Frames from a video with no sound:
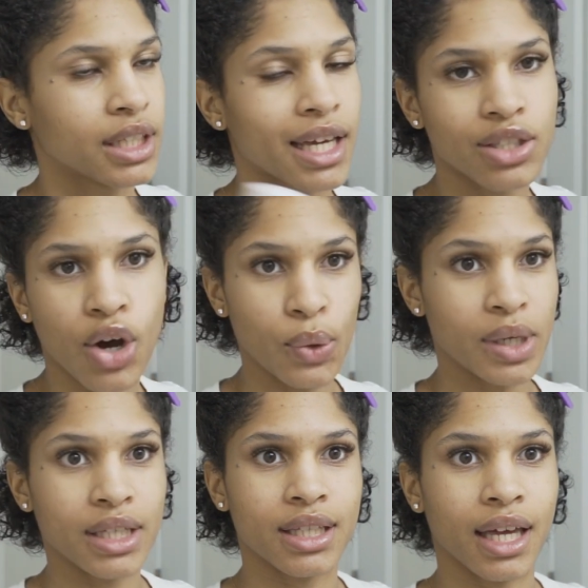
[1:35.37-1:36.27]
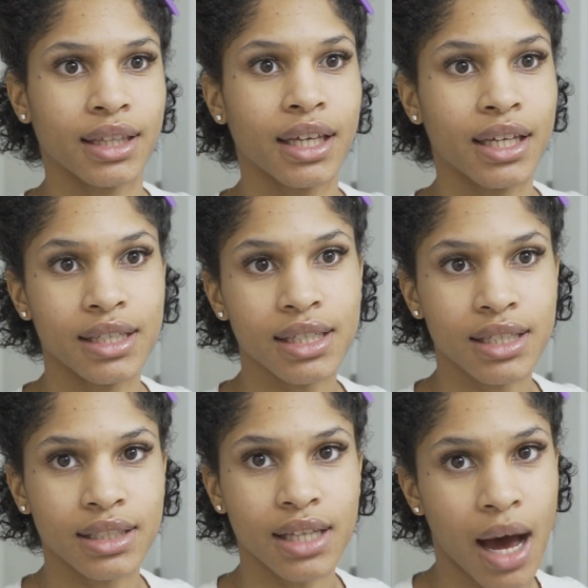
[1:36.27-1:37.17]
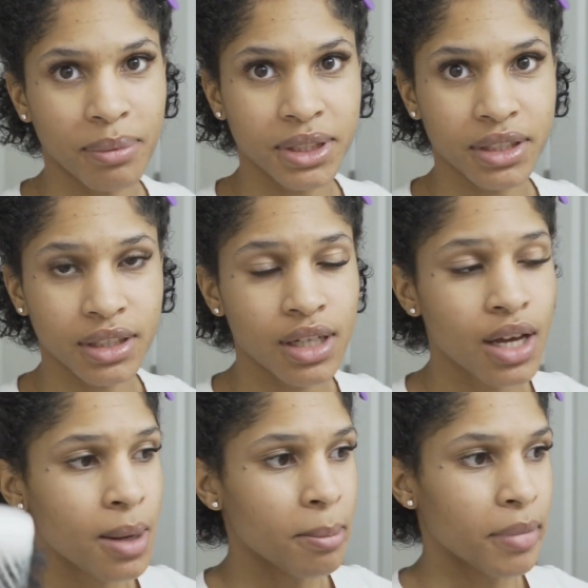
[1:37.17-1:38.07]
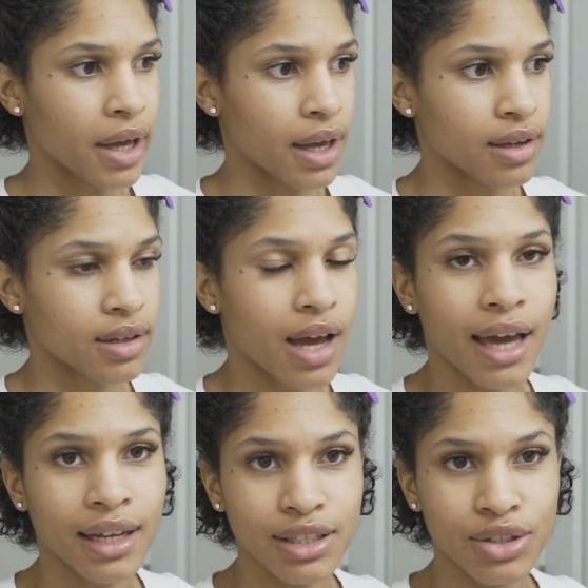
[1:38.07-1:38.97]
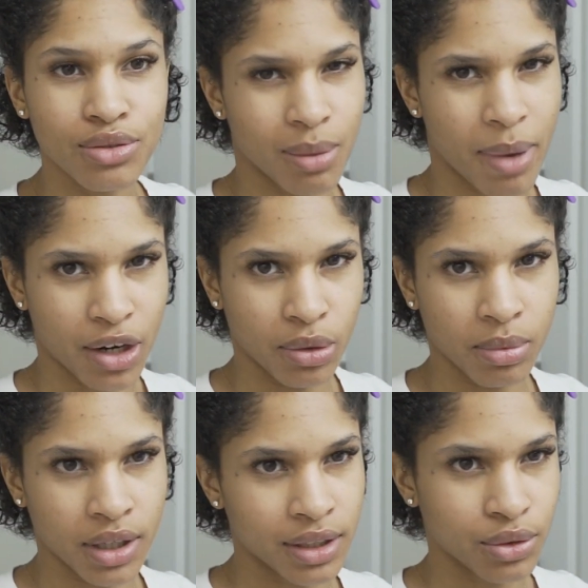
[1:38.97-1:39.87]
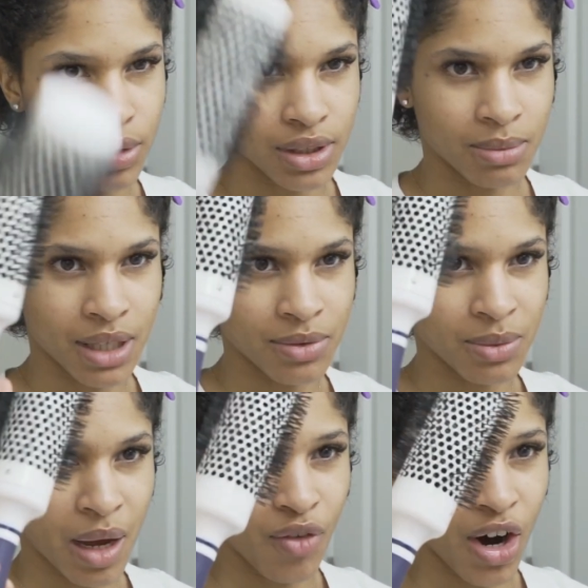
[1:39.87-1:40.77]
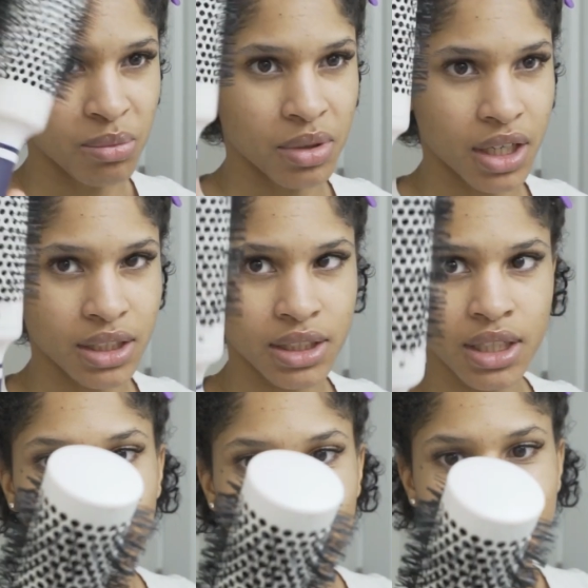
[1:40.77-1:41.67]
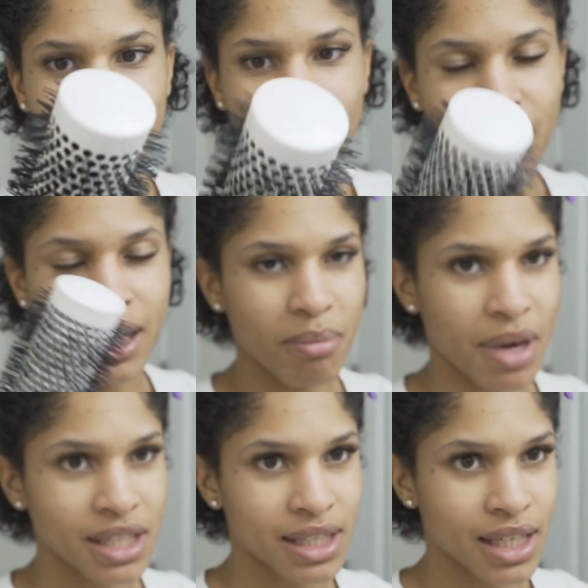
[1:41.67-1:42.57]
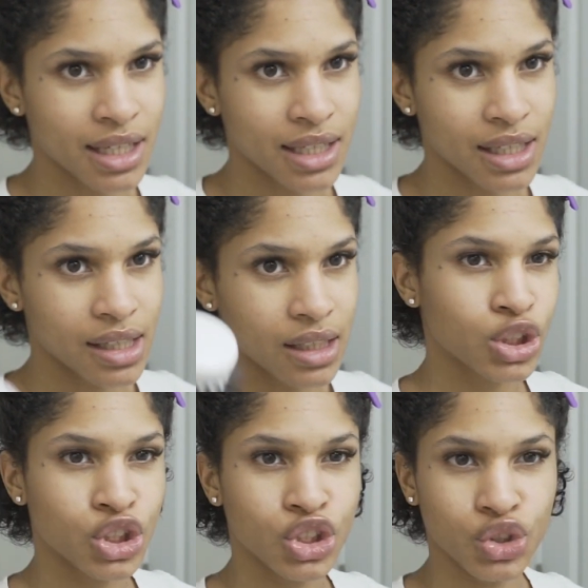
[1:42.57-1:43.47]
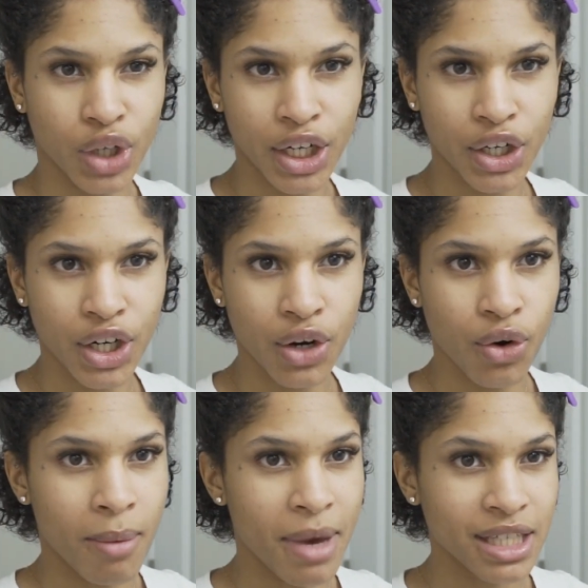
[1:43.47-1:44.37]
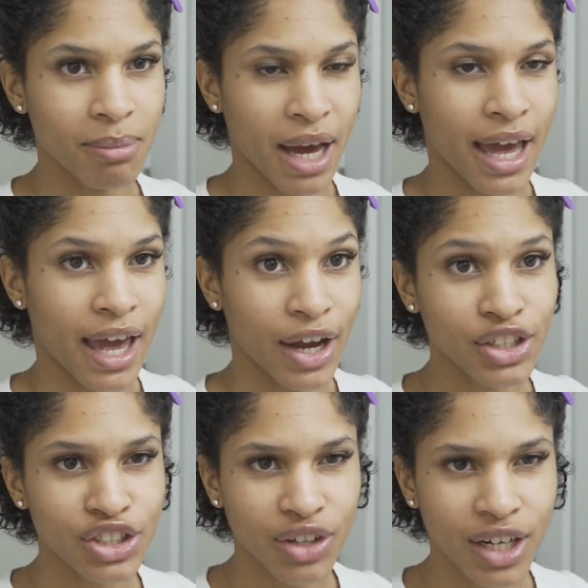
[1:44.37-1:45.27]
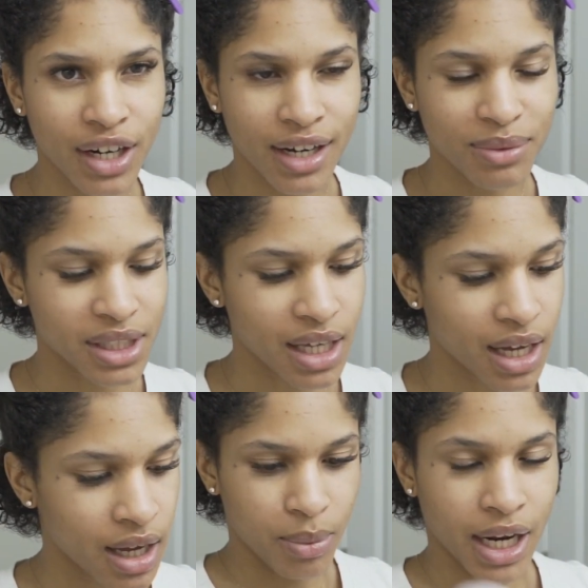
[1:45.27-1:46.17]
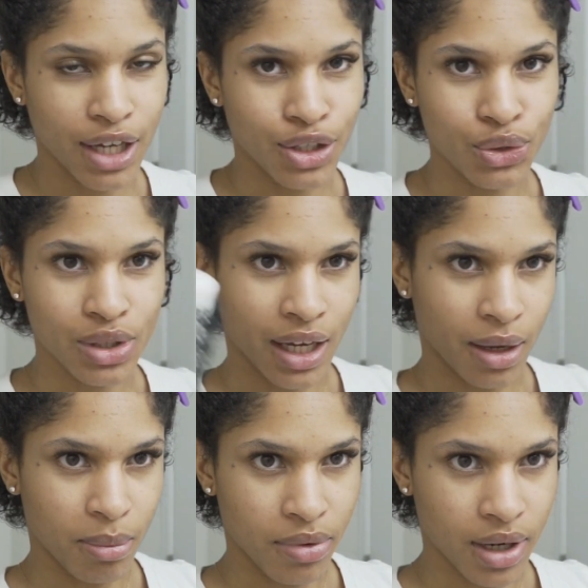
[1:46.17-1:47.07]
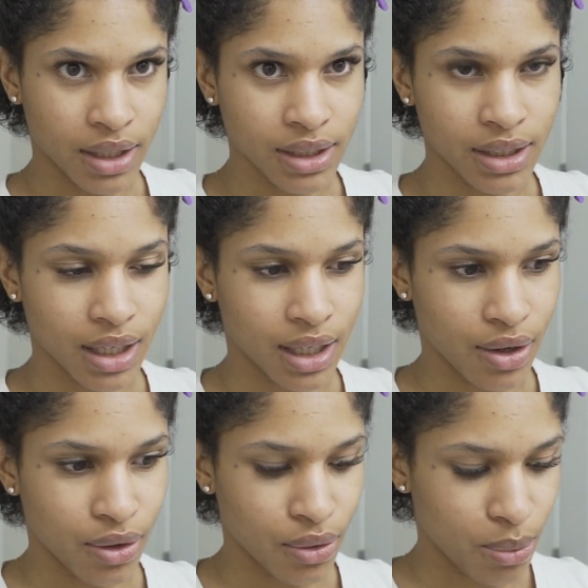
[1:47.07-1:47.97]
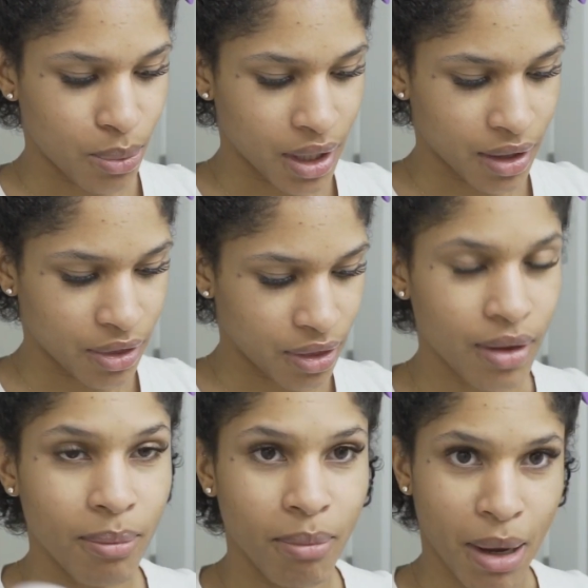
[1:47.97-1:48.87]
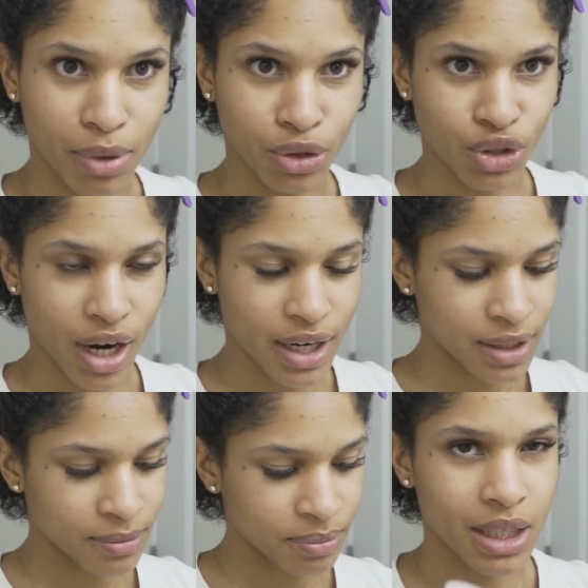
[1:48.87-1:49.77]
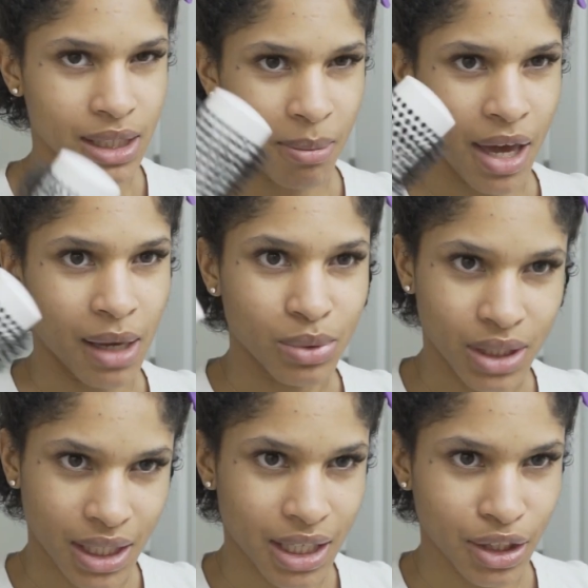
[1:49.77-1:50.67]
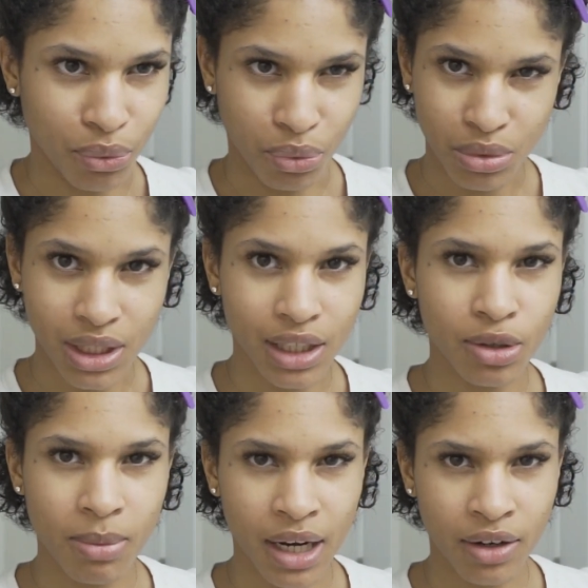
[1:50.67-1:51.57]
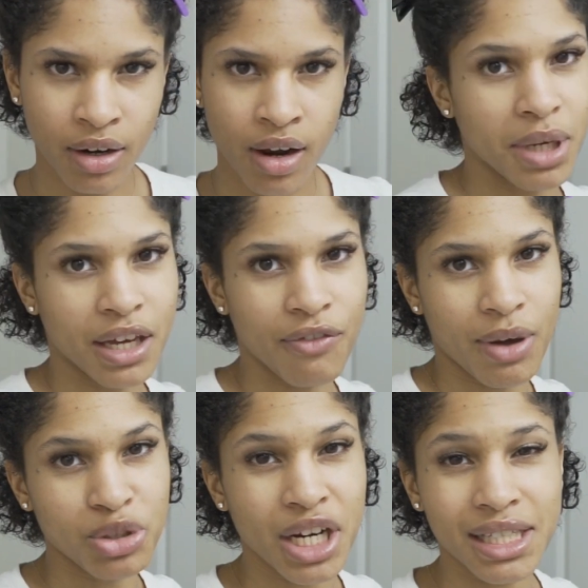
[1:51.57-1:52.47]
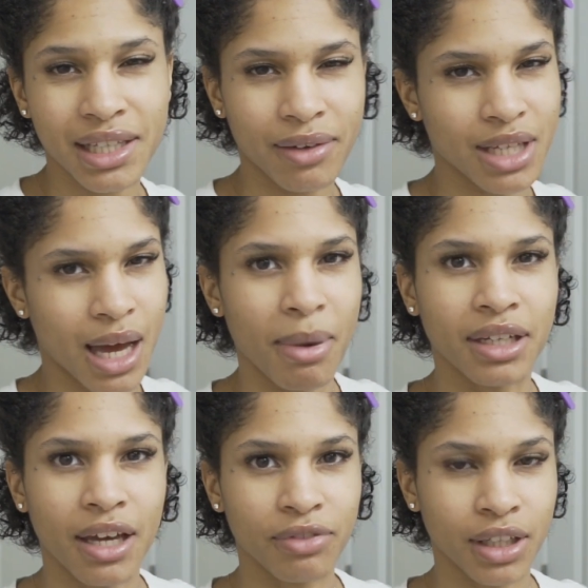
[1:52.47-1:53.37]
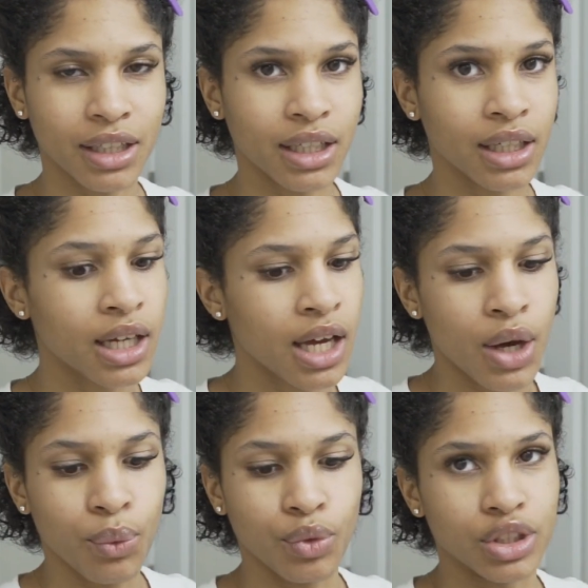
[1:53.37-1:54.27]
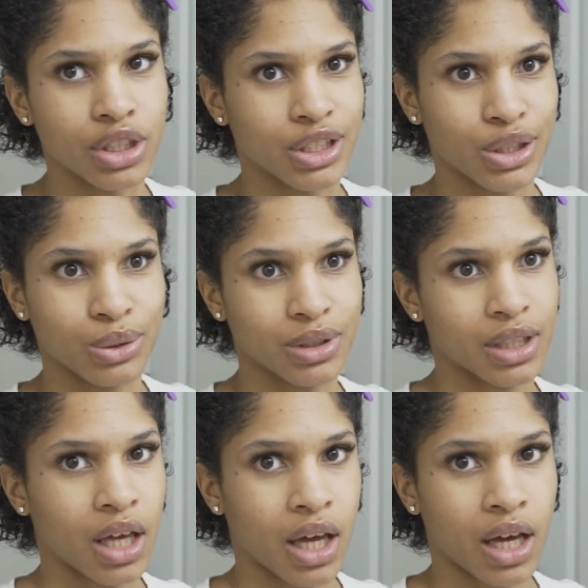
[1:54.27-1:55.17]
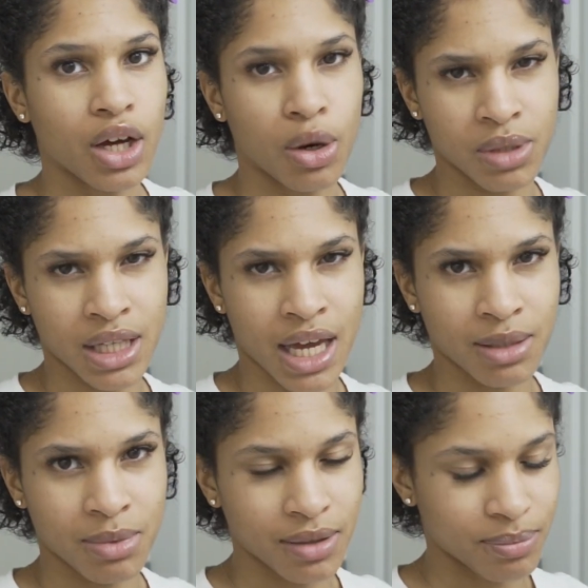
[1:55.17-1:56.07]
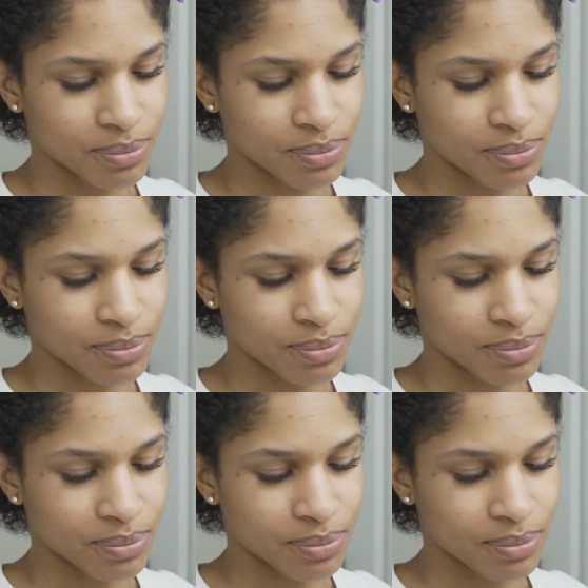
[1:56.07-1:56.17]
That's always like the easiest option, but I like to use a paddle brush or sometimes my round brush. I just feel like it makes things straighter, or it makes my hair straighter, I would say, when I use like a brush along with my blow dryer, because I'm able to get the roots a little better. But if I'm trying to save time, I definitely will just use the comb attachment.